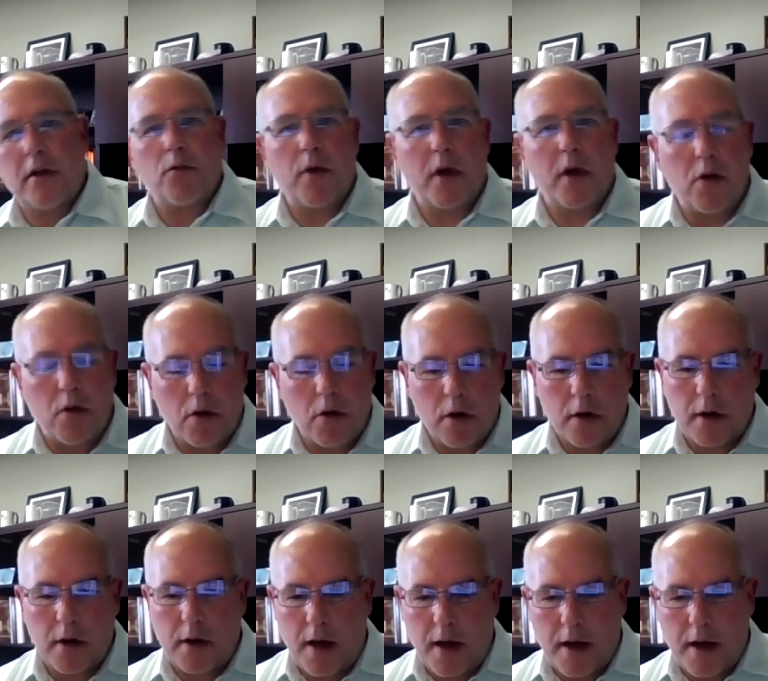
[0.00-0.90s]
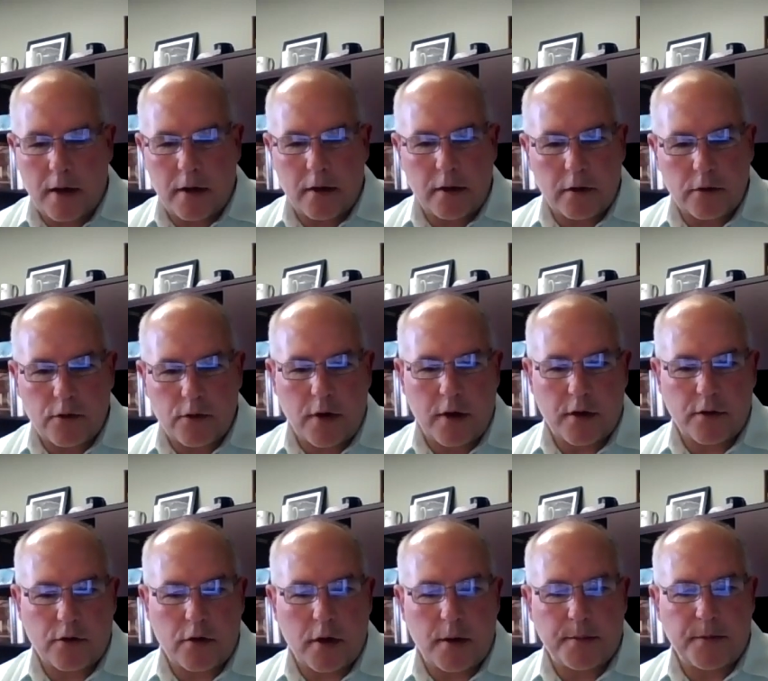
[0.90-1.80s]
recorded on
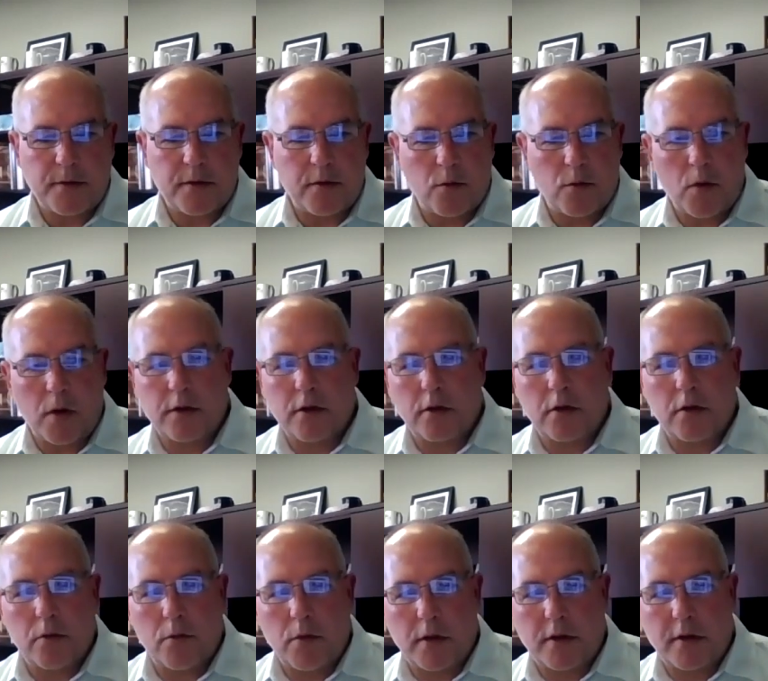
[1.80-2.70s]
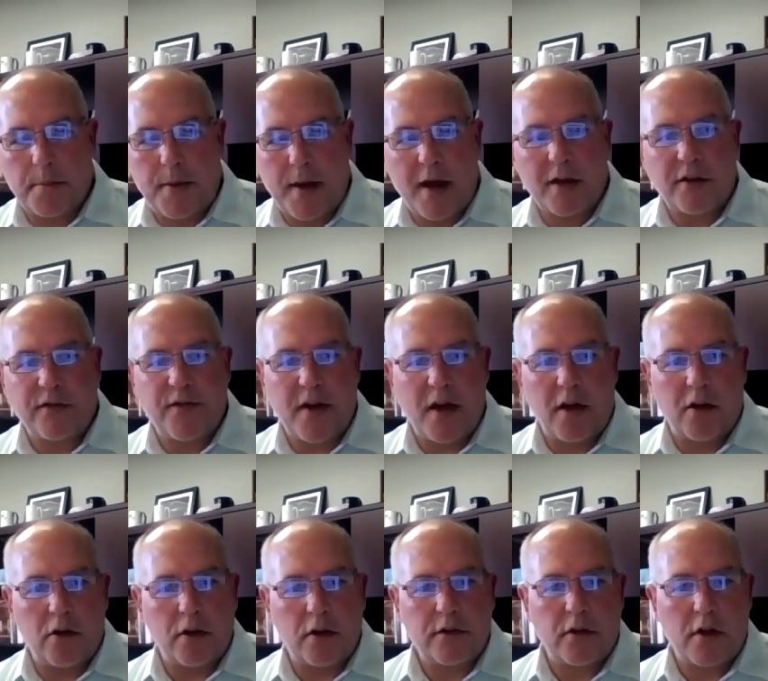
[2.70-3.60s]
transcripts, what the pass-fail
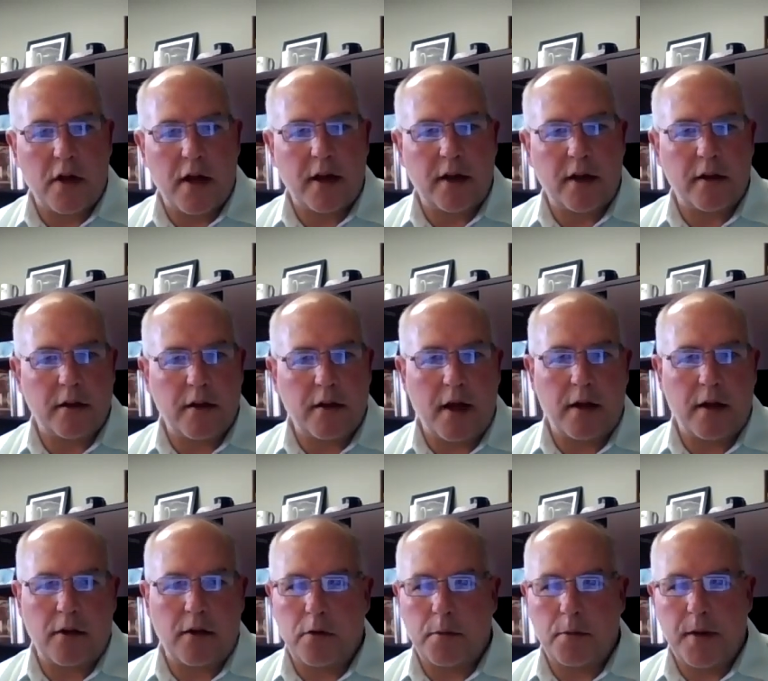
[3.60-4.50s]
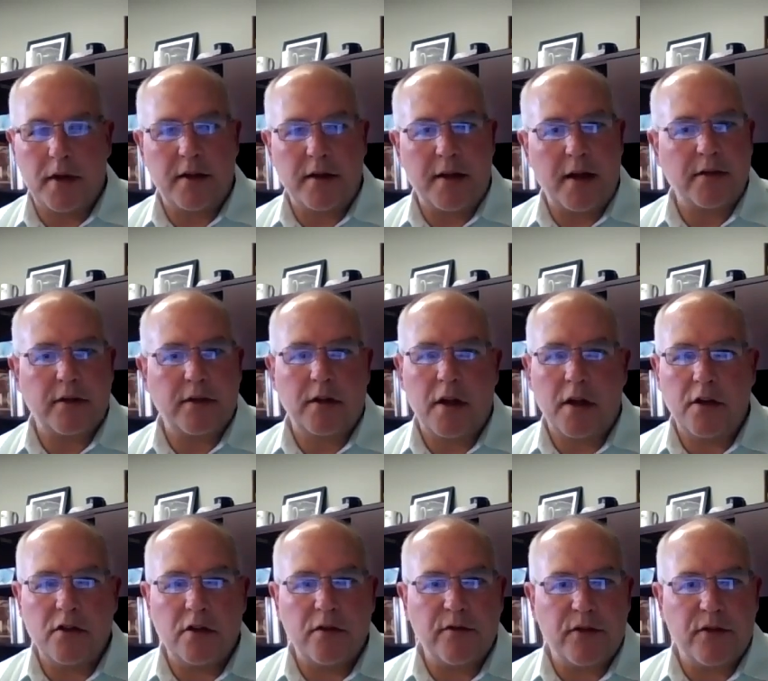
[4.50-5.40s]
looks like, that there'll be a
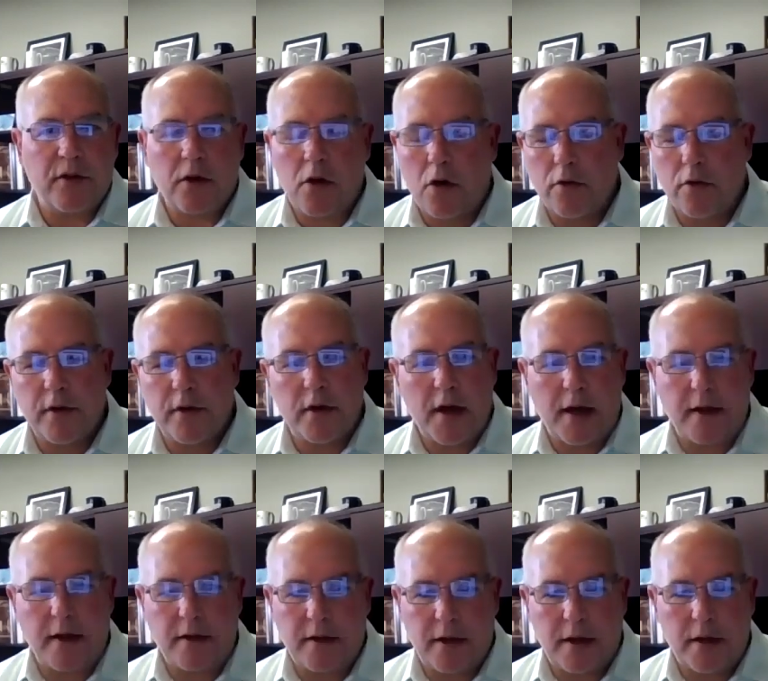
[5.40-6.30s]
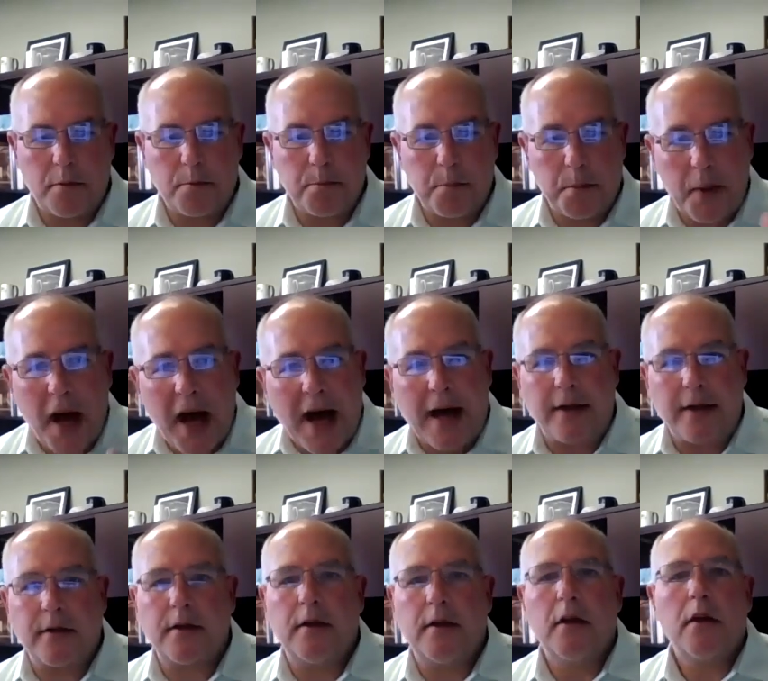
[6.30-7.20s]
designation for COVID-19.
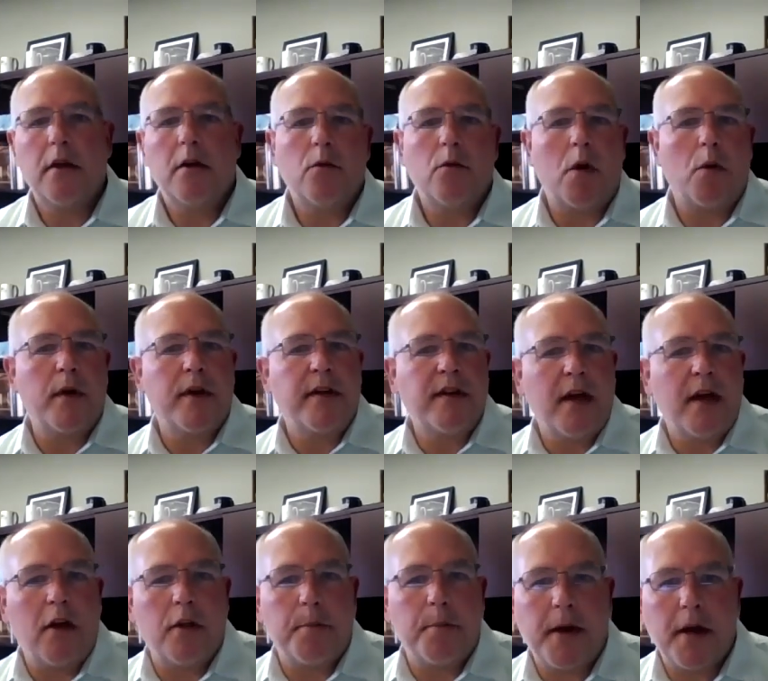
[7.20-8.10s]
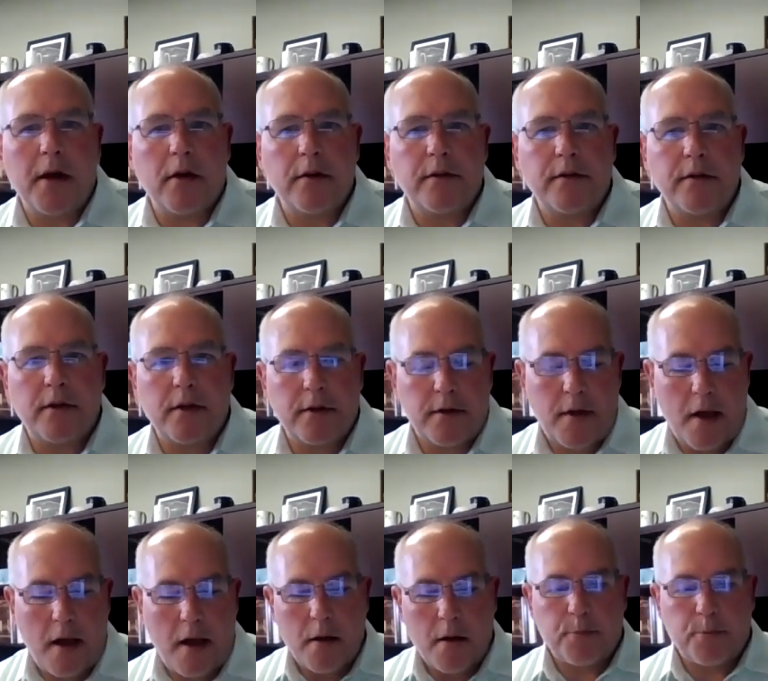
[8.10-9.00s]
But what we tell the parents is,
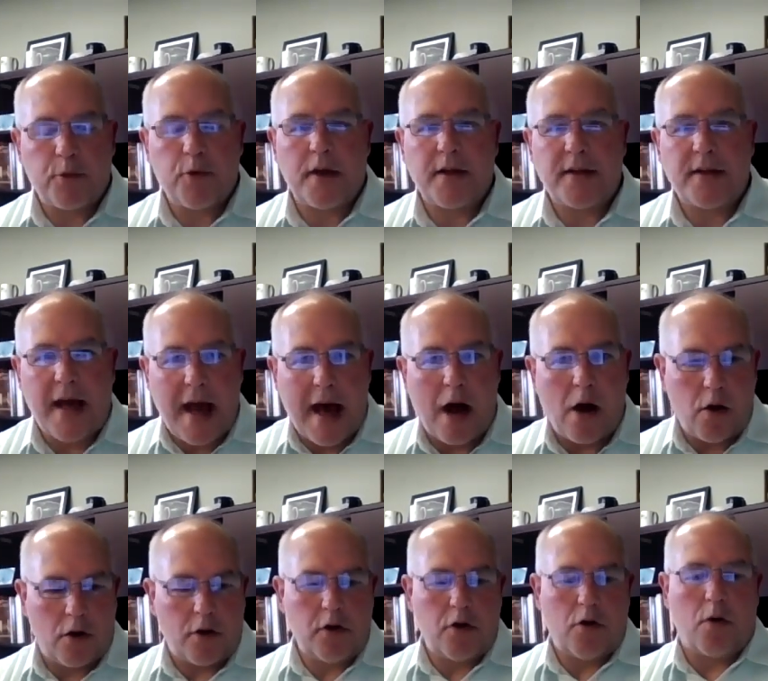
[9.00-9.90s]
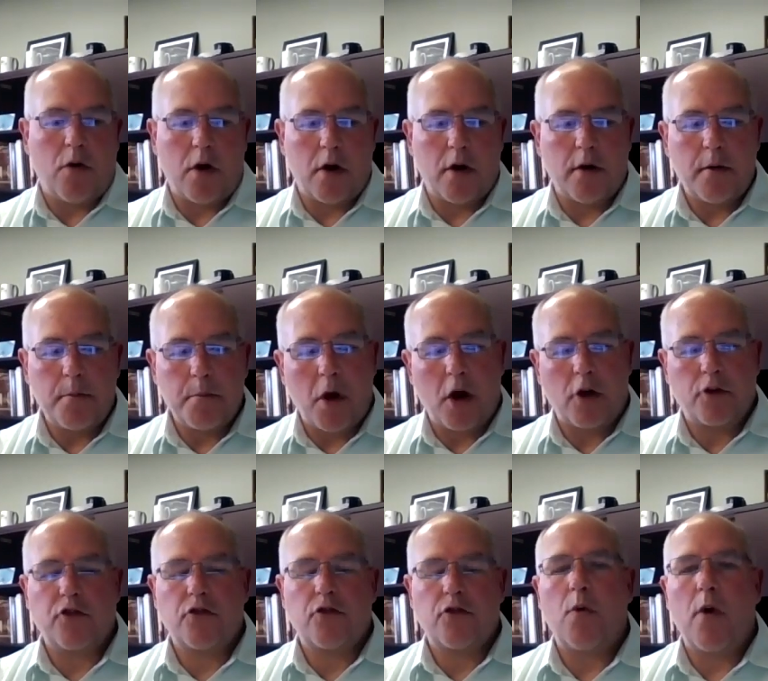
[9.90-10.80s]
print out your
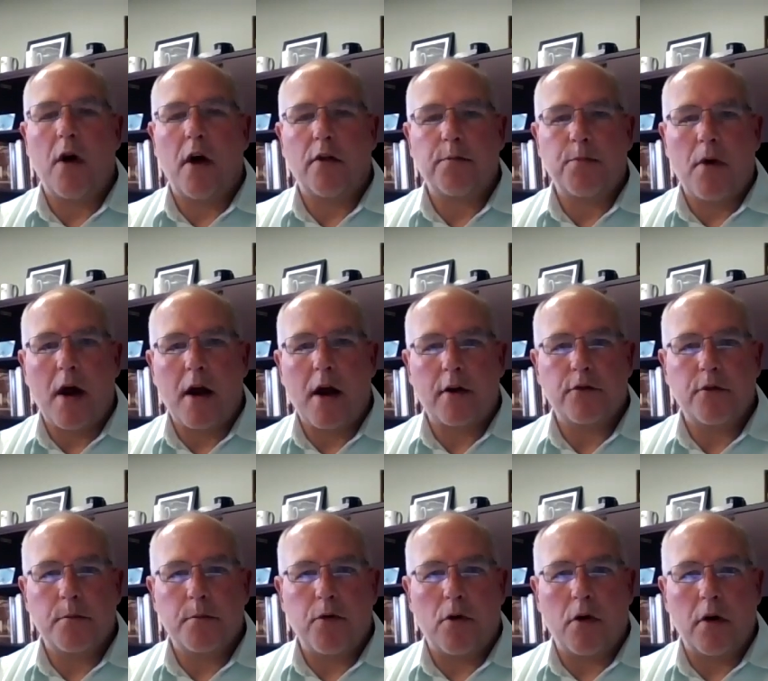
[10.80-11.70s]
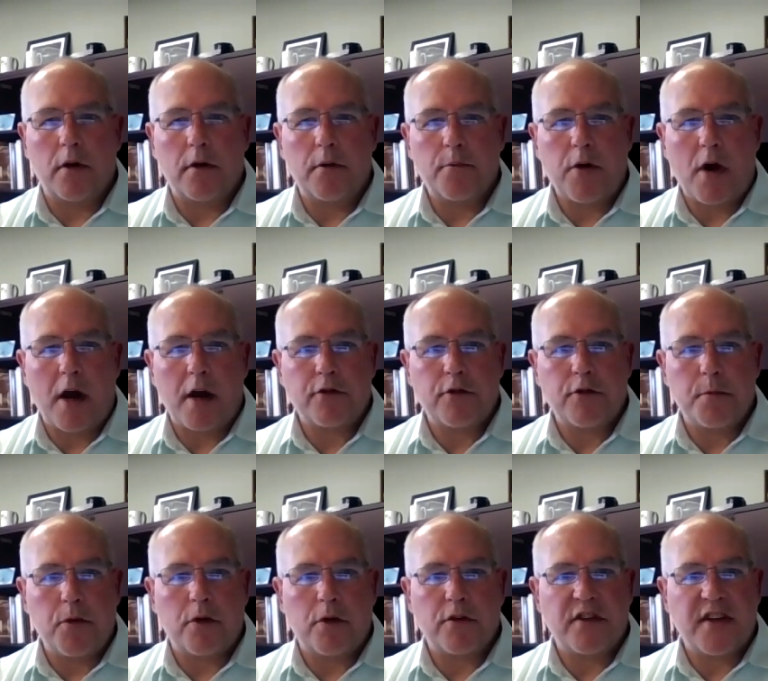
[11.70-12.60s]
March 12th progress report. Progress
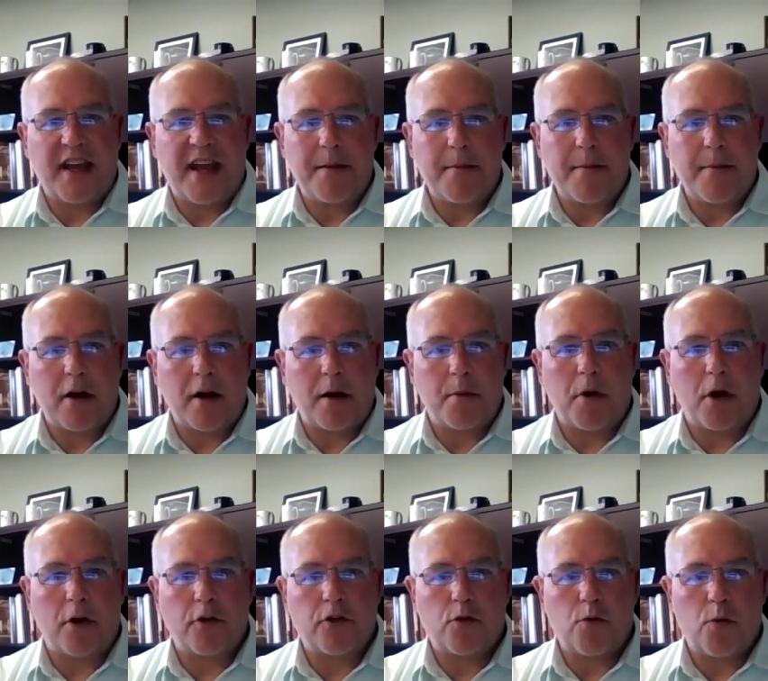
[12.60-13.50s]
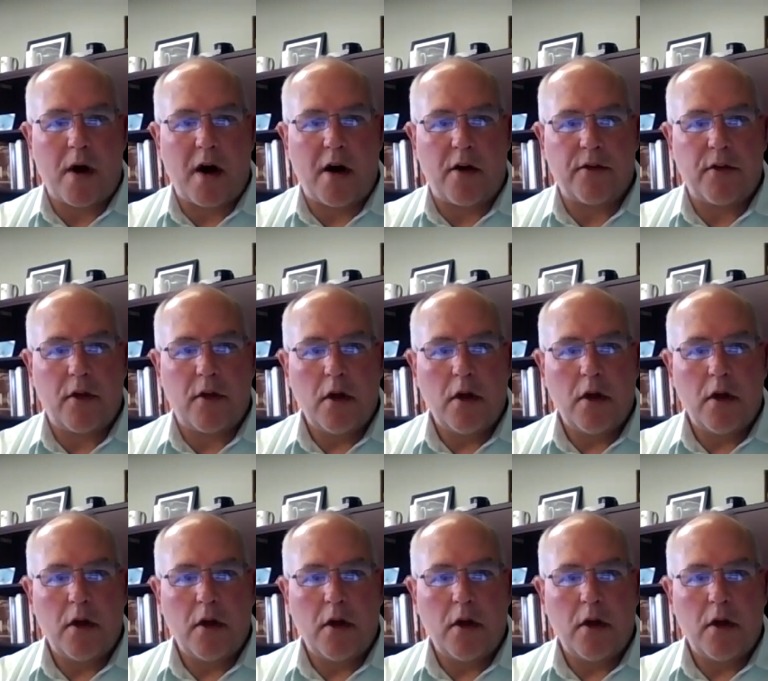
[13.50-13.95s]
reports came out on March 12th.